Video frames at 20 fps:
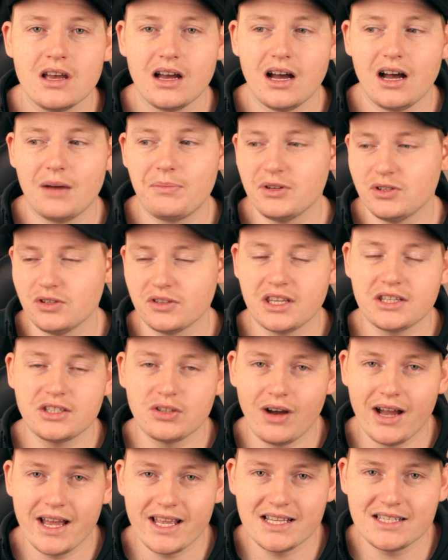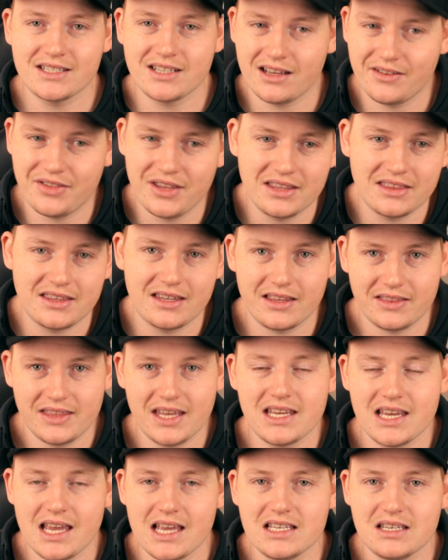But look, the Titans, I think they're
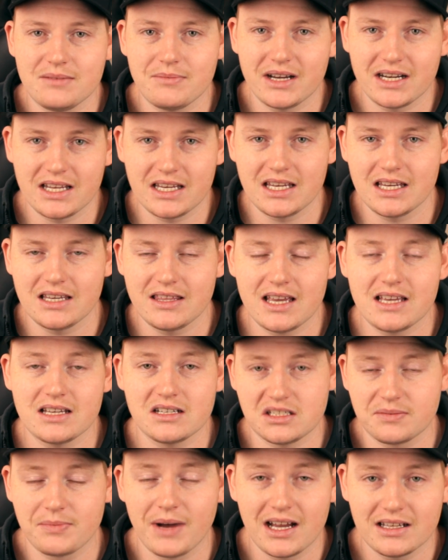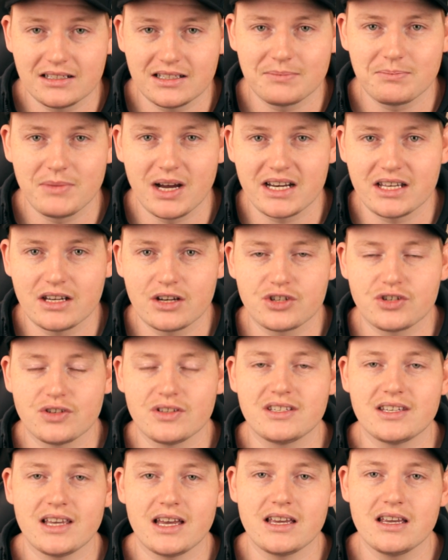easy money here. They're smart money, I
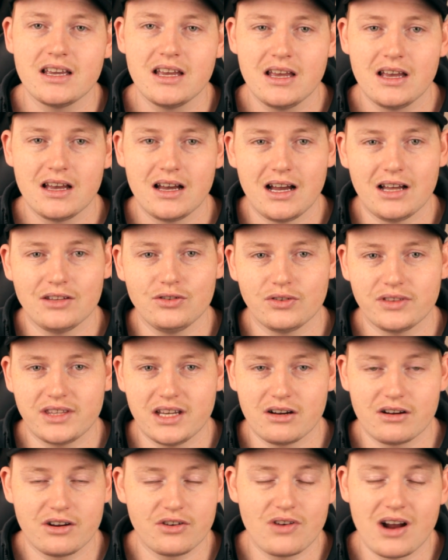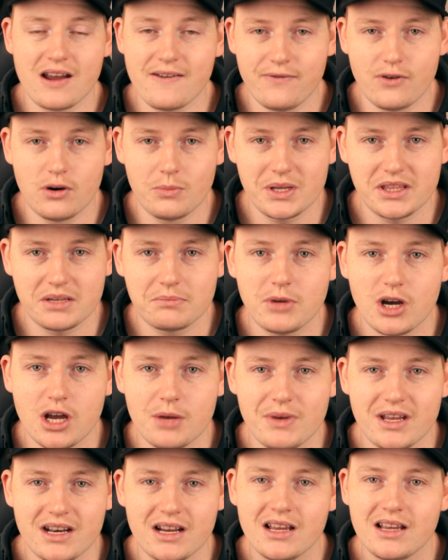should say. Look, they're in great form at the
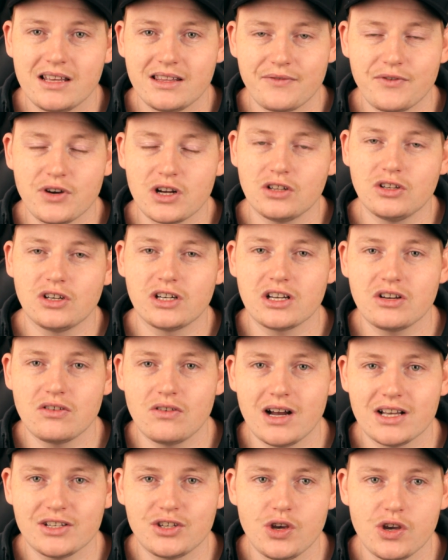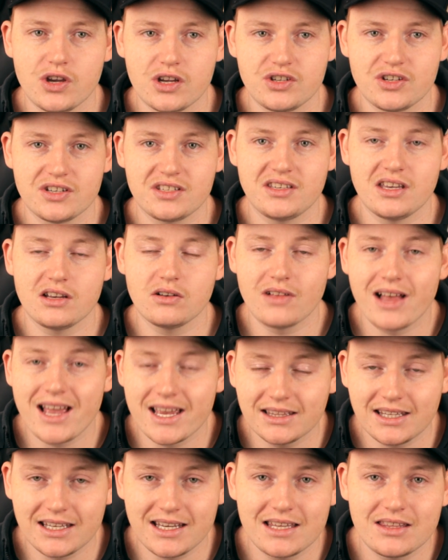moment. They've got a lot of guys who can just
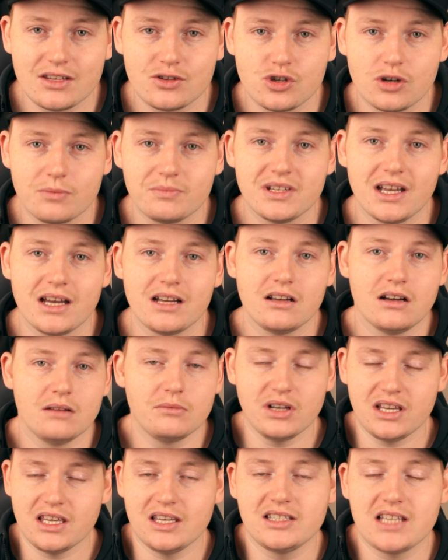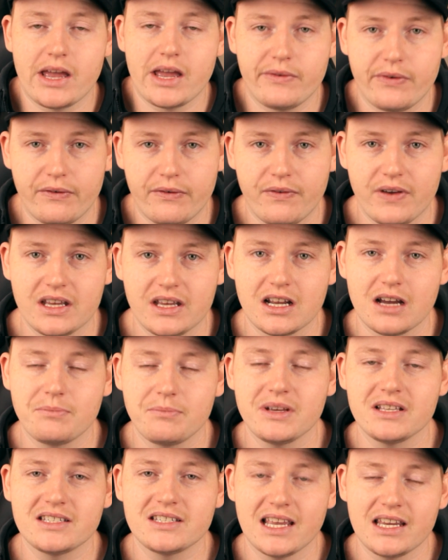single-handedly get the job done. Looking at Dave Fafita,
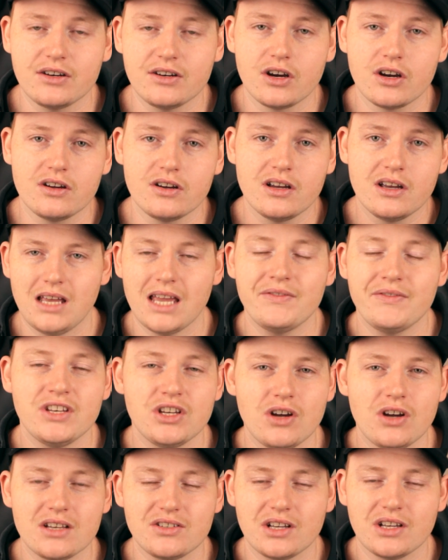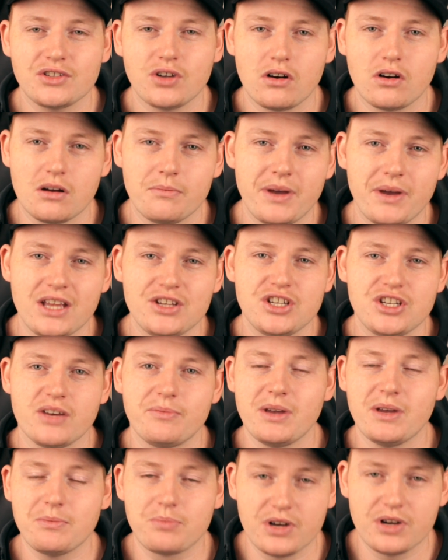Big Tino, even you guys like Tyrone Peachey have
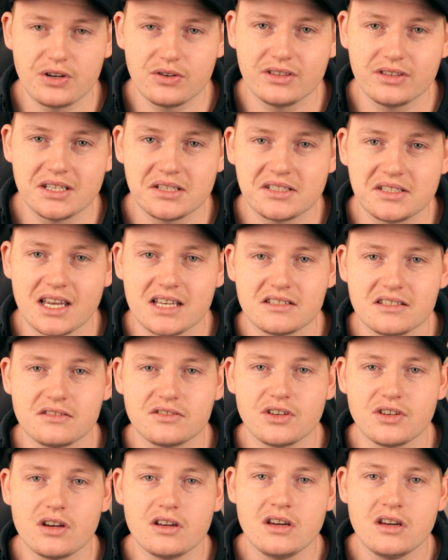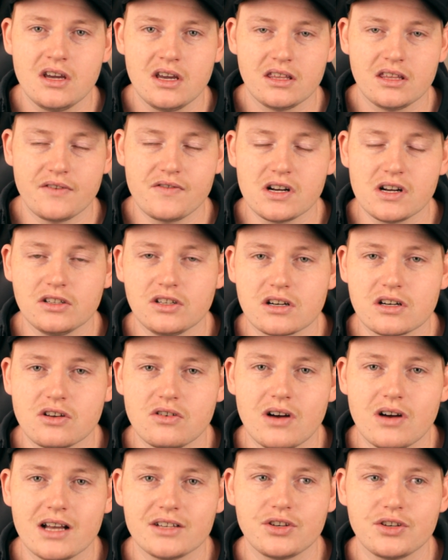been pretty good this season. So they've got a lot of
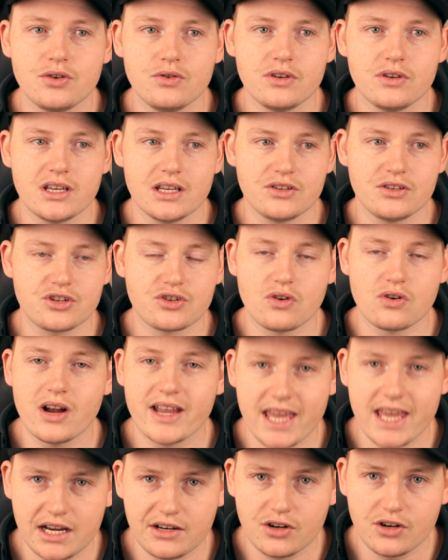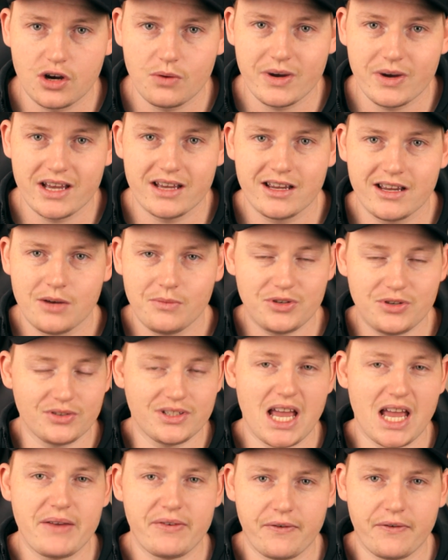guys who can strike out of nowhere. We saw
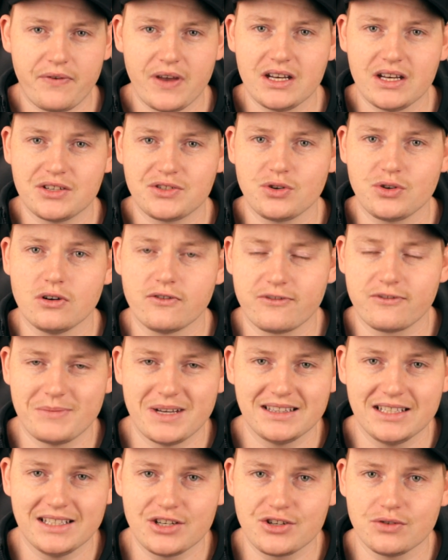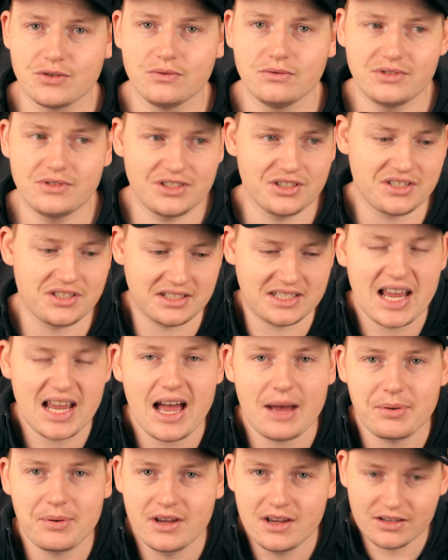Dave Fafita score from a literal, just a
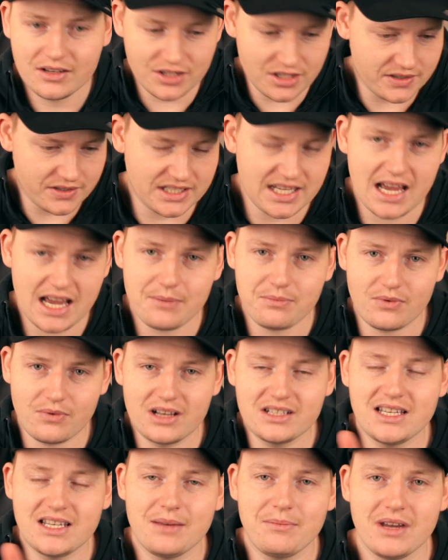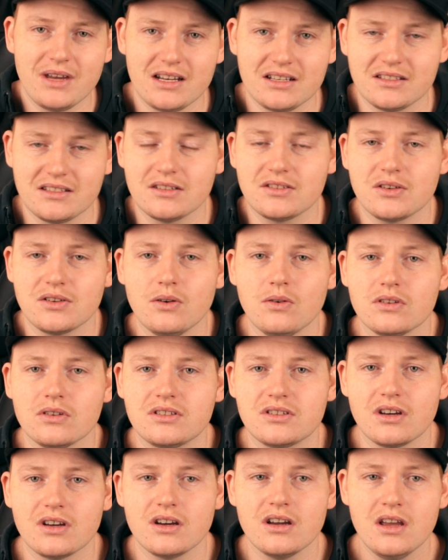tap, ran 10 metres and scored.
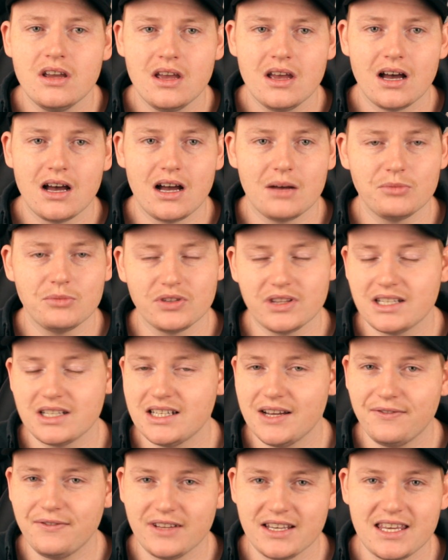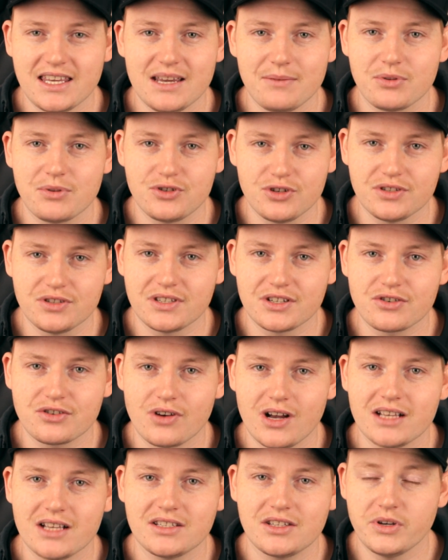So look, they definitely can produce the
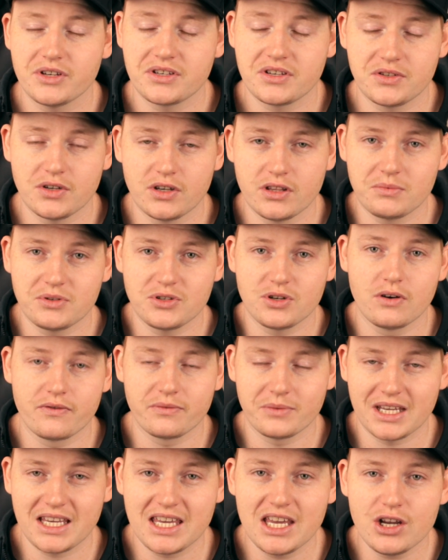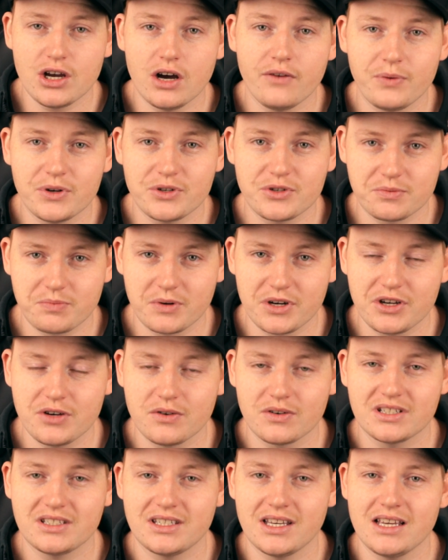tries. We also saw them score from the kickoff, which is pretty
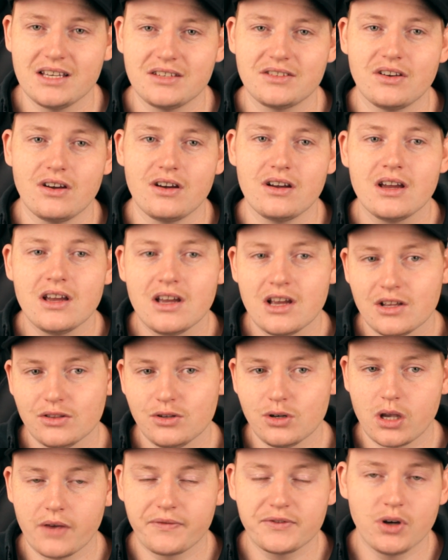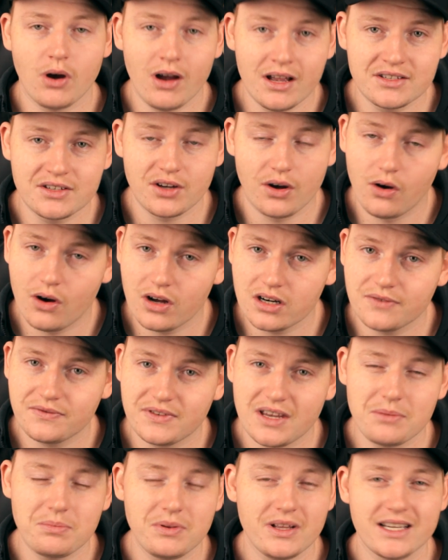cool to see. So look, if Titans are on, if
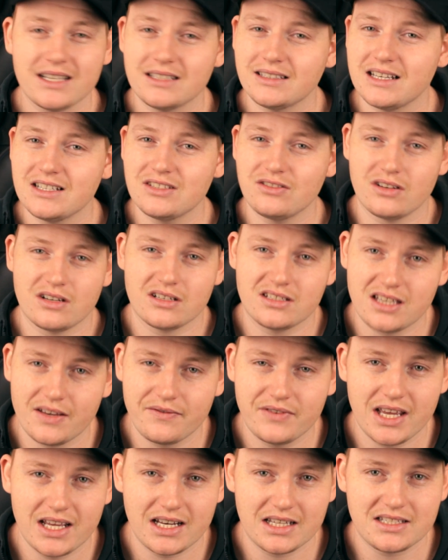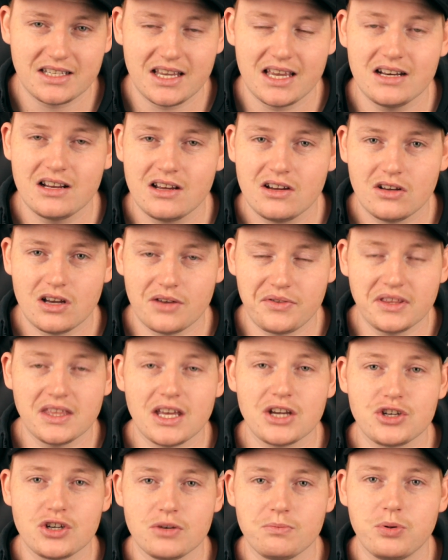they play at least like a 7 out of 10, I think
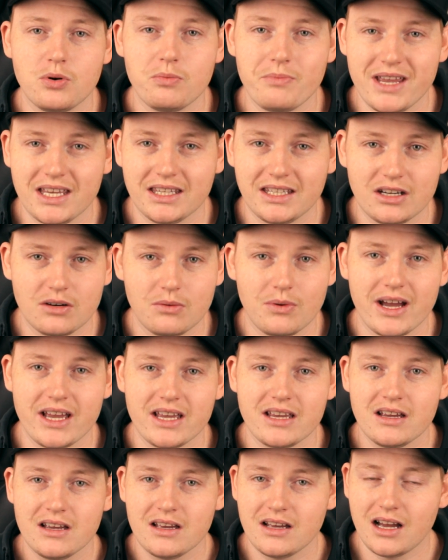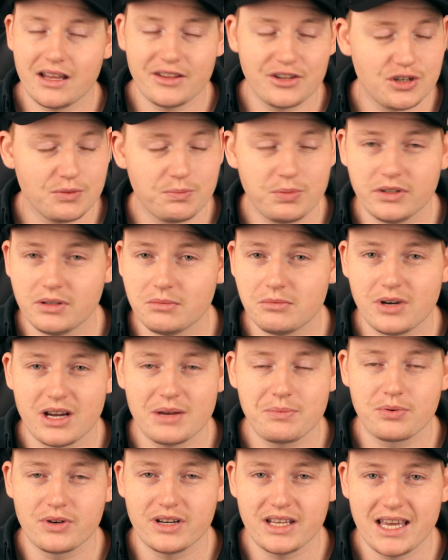they should put Manly away. They should put them away
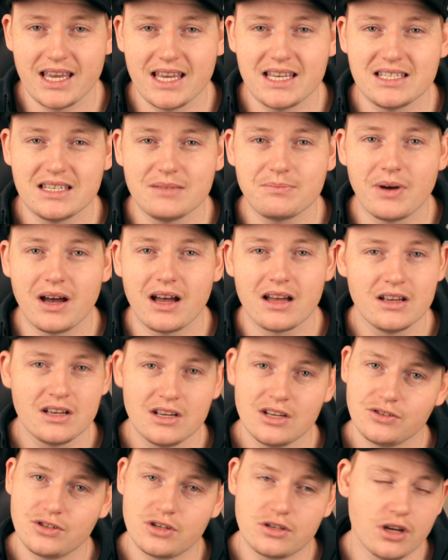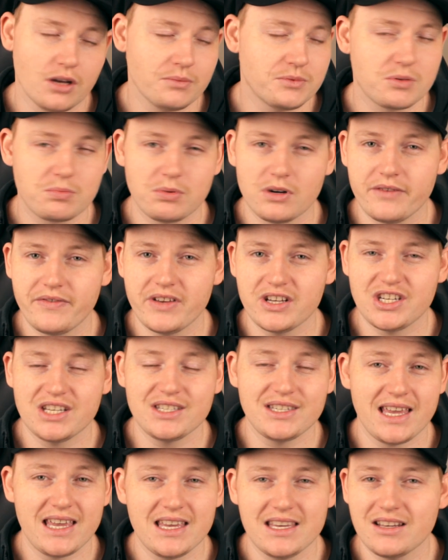pretty easy. But Tom Trbojevic,
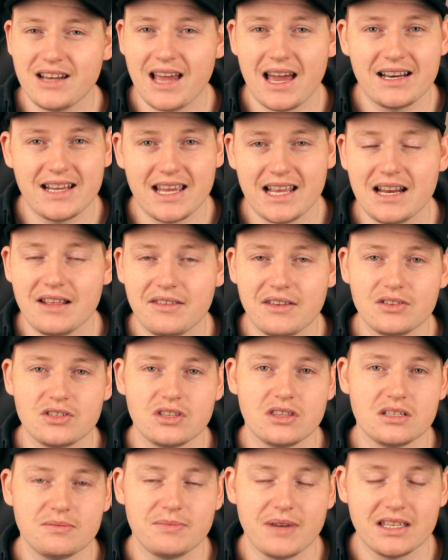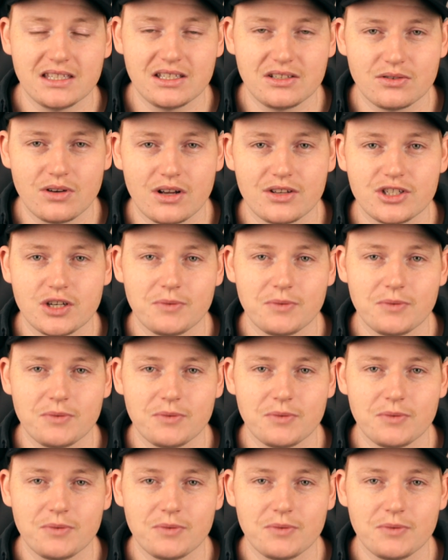he can add anything to this Manly side.